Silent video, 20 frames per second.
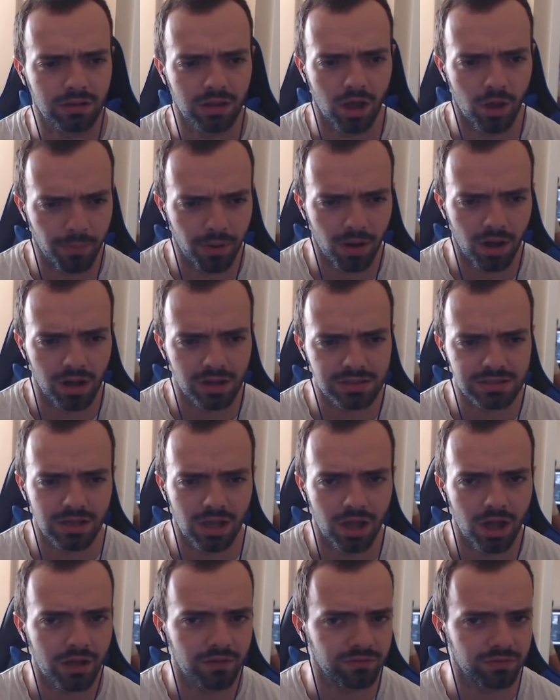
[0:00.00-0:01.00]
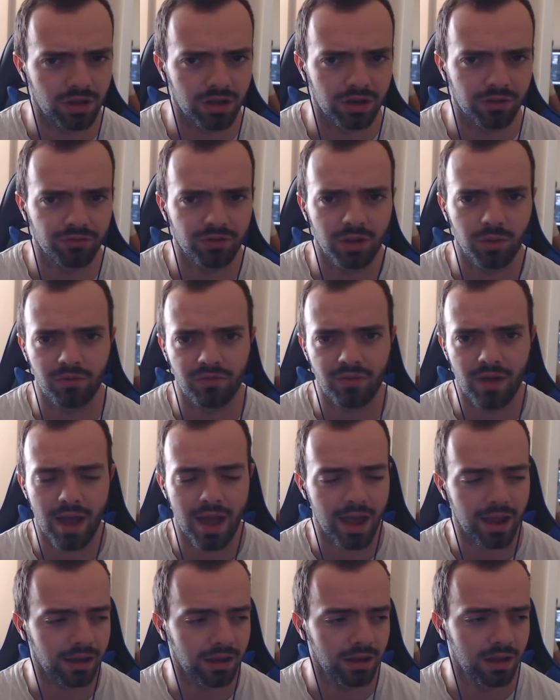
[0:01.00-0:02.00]
her past life kind of thing with
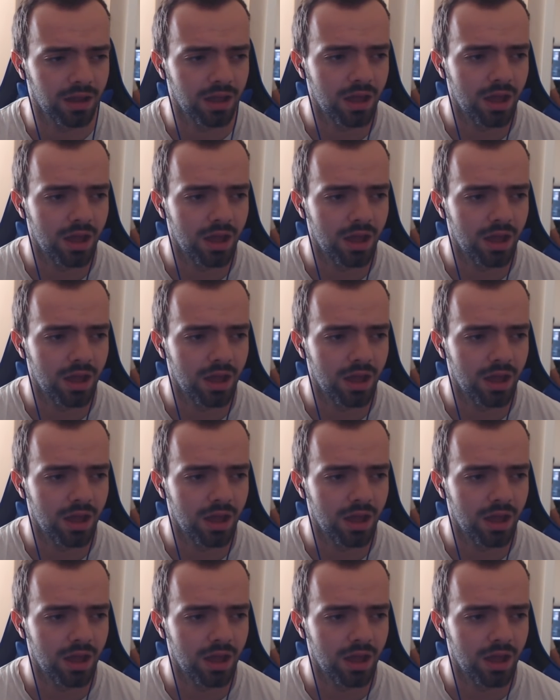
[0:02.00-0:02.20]
Aang,